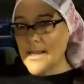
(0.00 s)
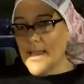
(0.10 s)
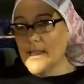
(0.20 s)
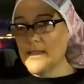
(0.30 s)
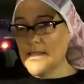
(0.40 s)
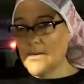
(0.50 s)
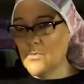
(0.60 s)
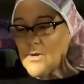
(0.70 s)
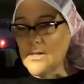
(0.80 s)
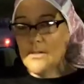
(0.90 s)
And then
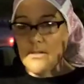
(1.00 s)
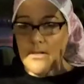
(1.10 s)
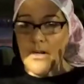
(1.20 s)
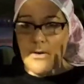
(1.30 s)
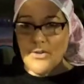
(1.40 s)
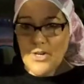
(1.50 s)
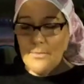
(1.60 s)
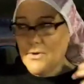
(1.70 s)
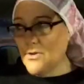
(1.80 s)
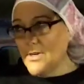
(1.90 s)
when, I
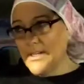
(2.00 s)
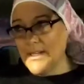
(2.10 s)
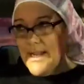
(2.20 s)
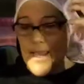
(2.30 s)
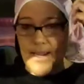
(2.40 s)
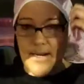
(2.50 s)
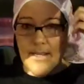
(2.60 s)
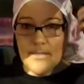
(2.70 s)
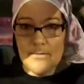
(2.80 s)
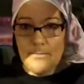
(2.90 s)
shampooed it today and it
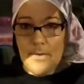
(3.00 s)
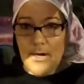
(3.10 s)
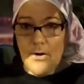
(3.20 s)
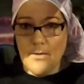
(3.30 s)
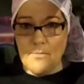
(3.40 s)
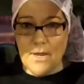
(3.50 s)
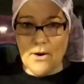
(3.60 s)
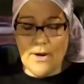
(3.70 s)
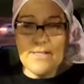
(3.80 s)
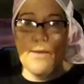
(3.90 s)
gets bigger and
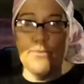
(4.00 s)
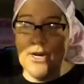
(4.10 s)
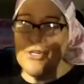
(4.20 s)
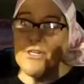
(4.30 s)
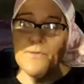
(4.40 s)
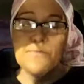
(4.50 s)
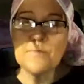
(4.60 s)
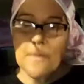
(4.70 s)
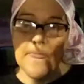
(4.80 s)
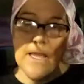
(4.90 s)
bigger as I brush it.
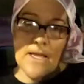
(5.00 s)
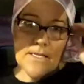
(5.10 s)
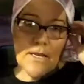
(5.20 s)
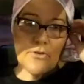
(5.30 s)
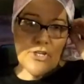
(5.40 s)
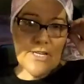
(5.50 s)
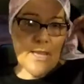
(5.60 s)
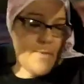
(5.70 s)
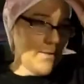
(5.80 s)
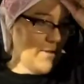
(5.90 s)
So just to
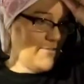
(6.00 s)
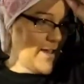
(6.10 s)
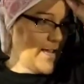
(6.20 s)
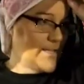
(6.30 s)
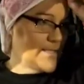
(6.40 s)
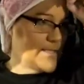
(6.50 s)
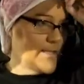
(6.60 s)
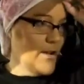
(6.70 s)
keep it on my face.